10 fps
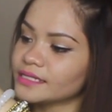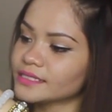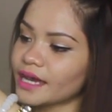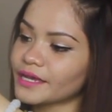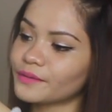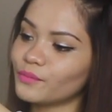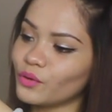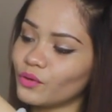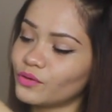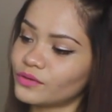tie a
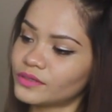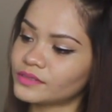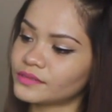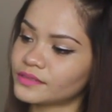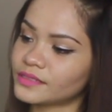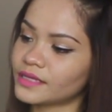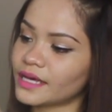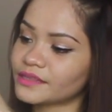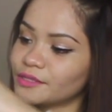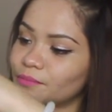bow
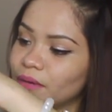at the